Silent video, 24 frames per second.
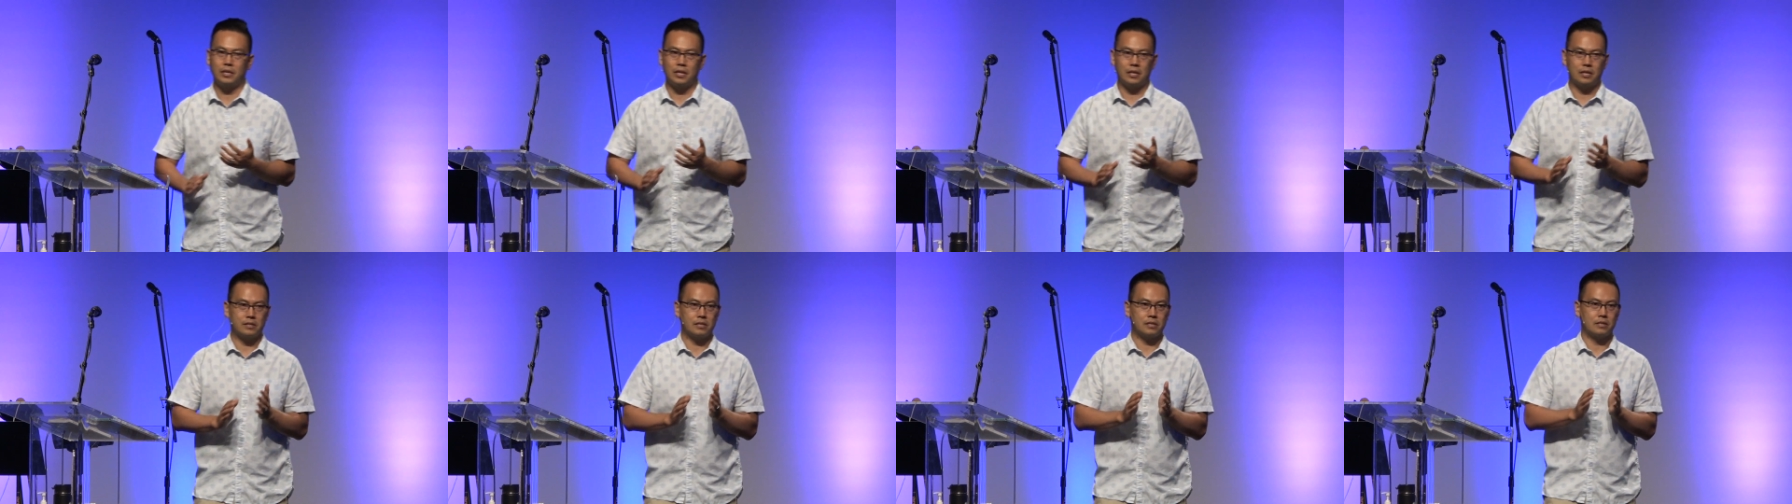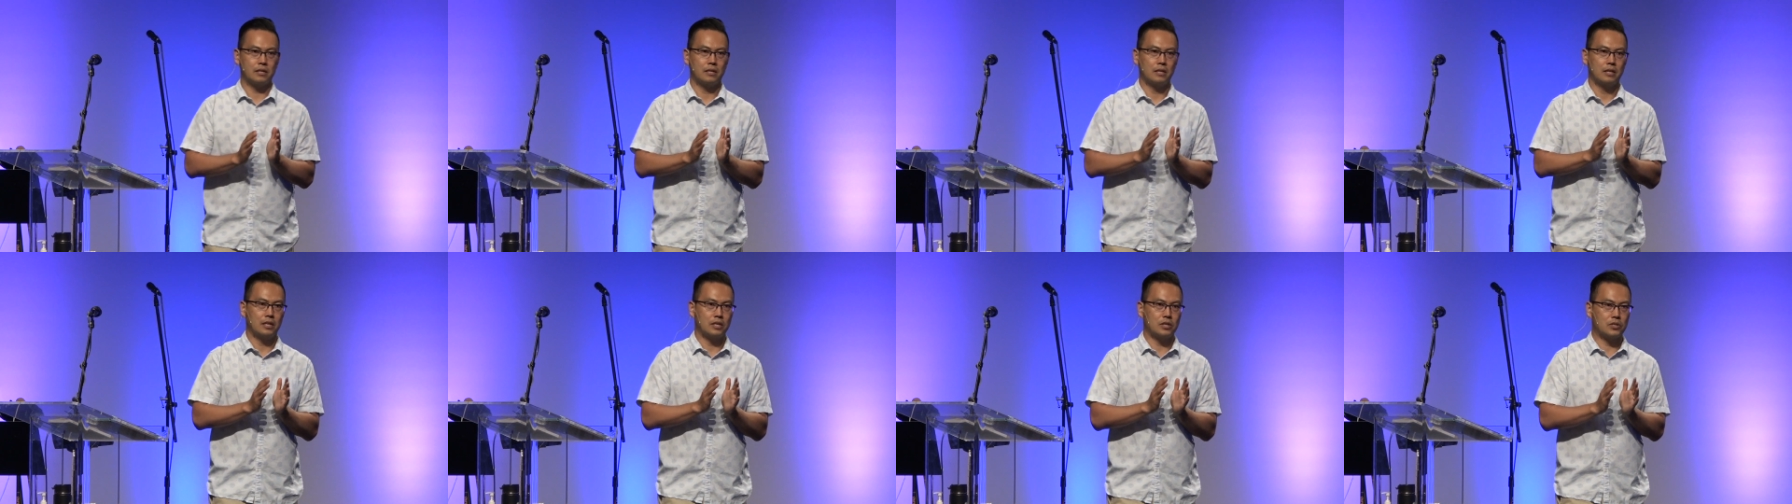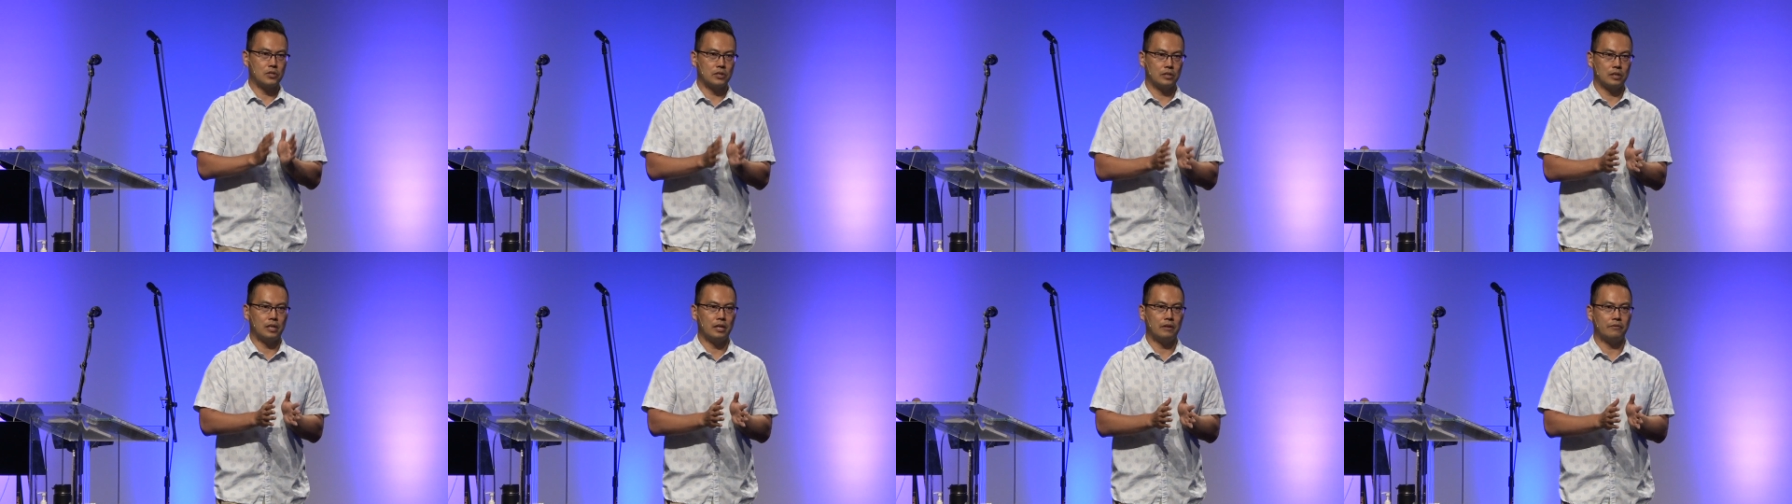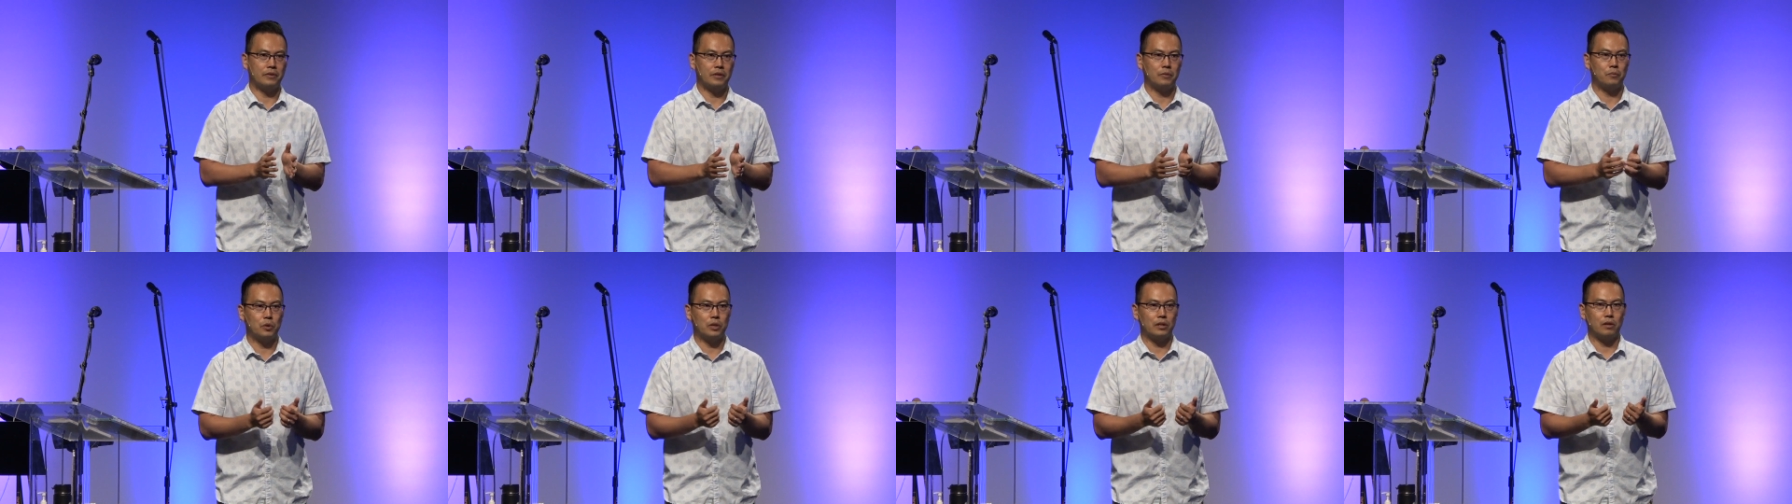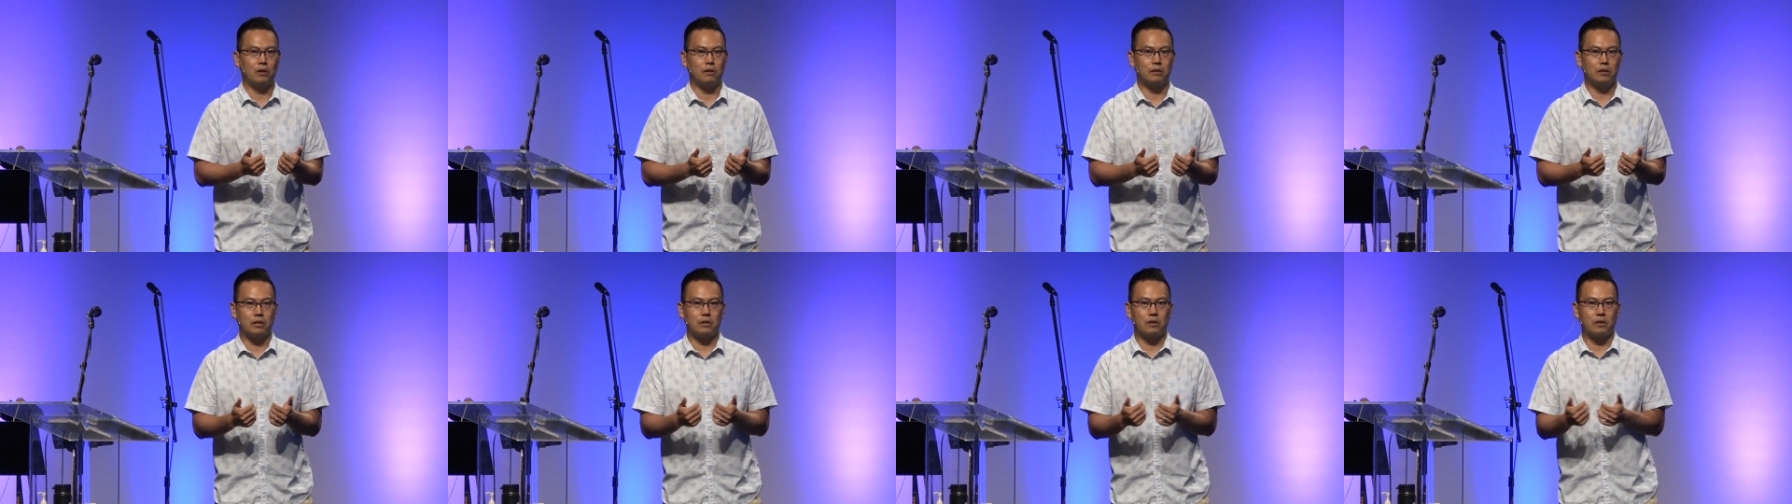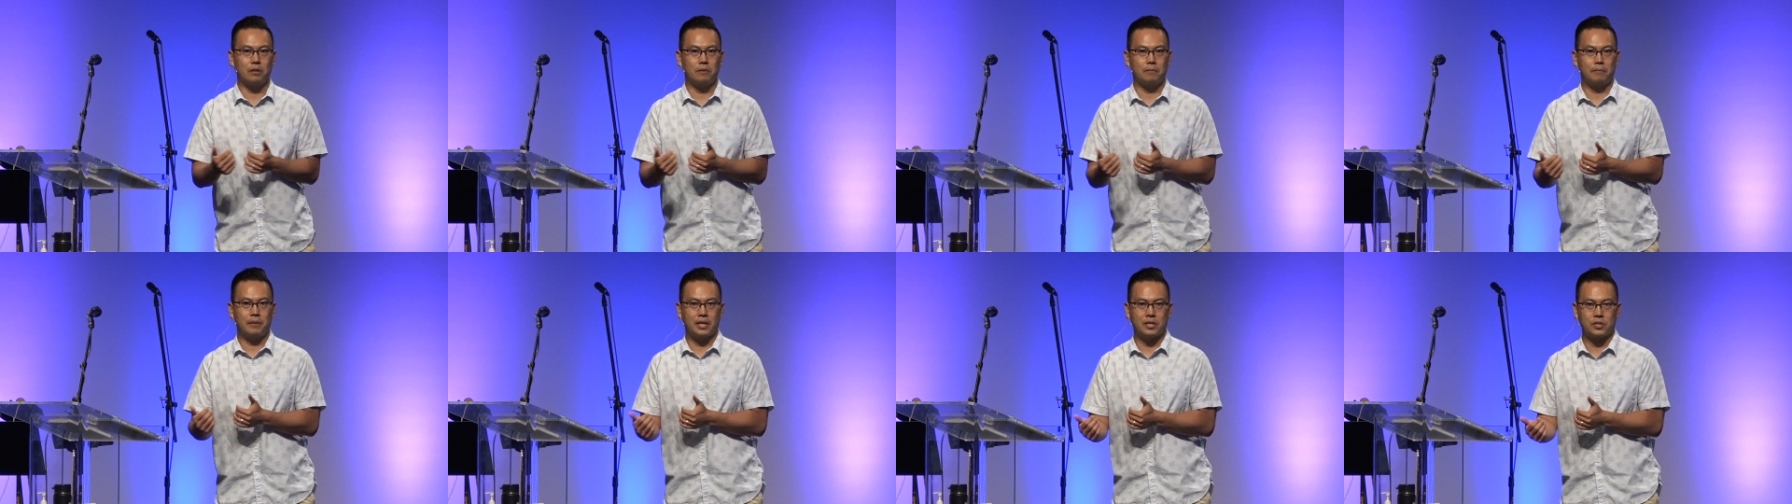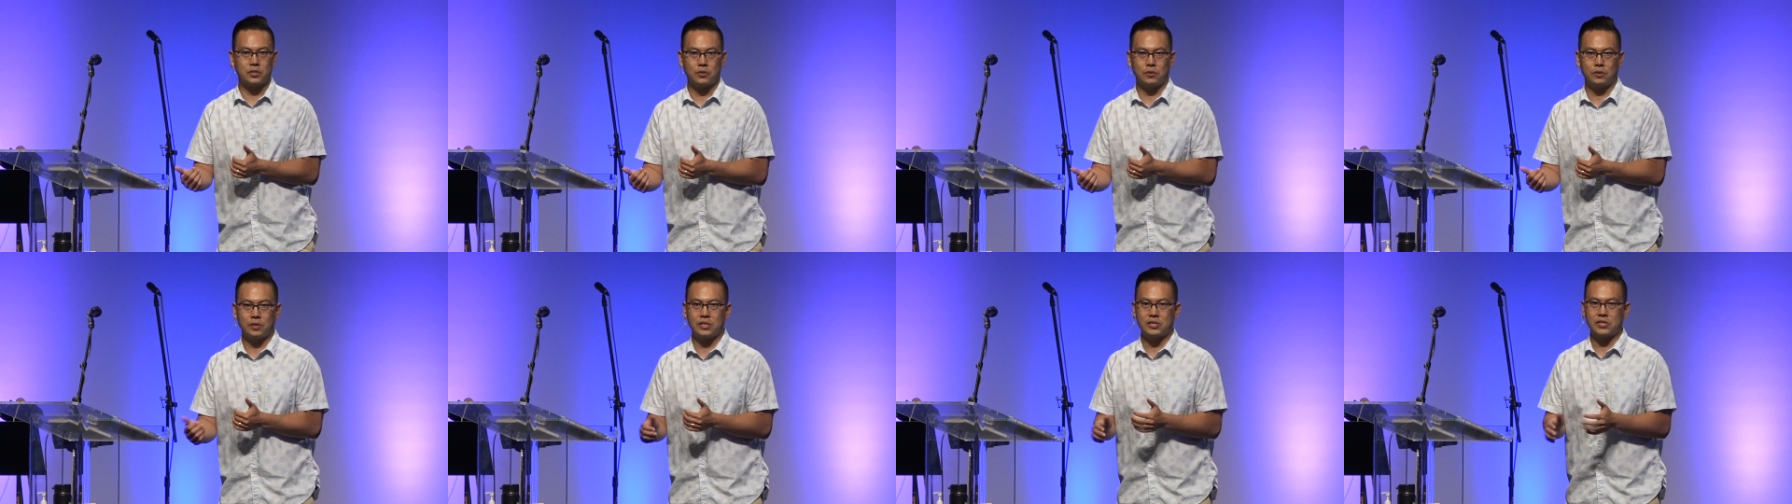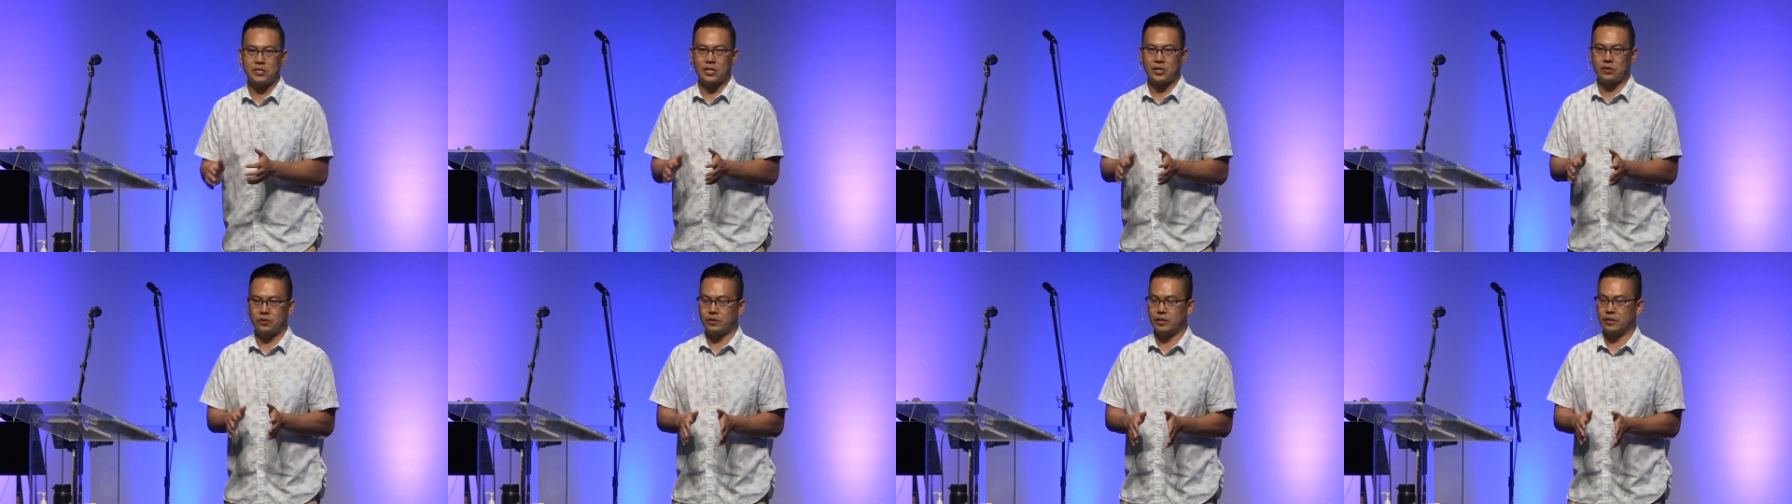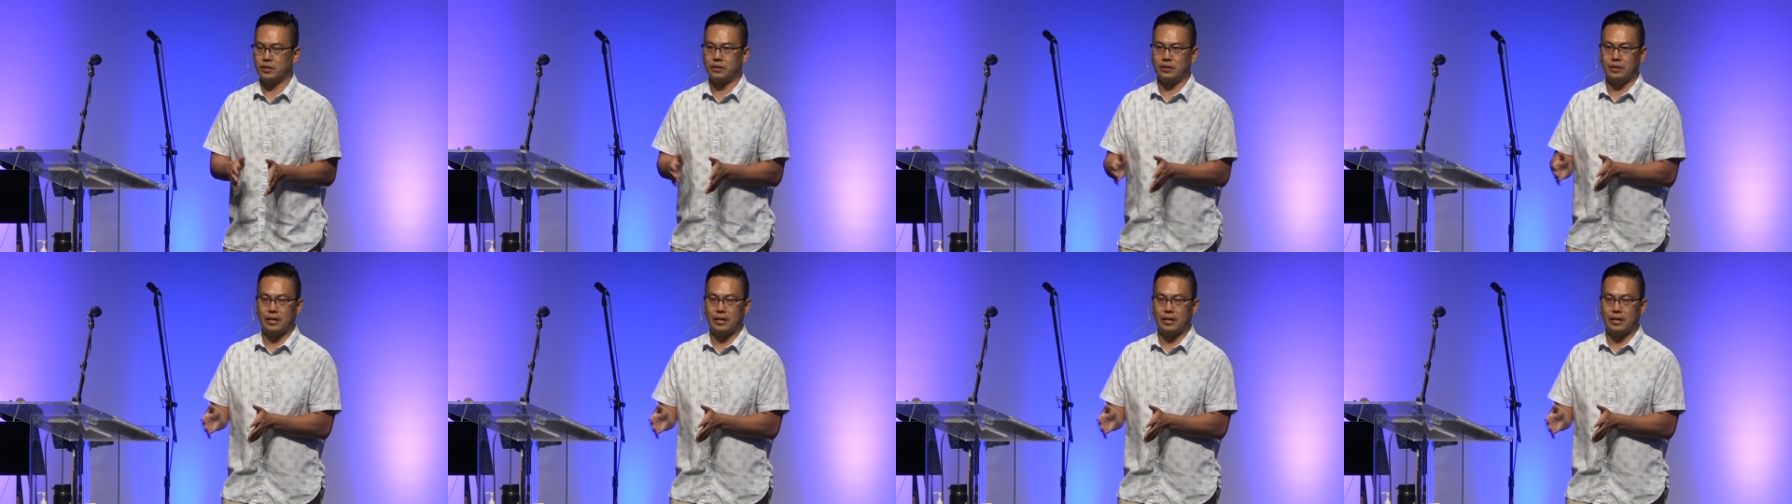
us is to love Him with all our heart, mind, soul, and strength, and,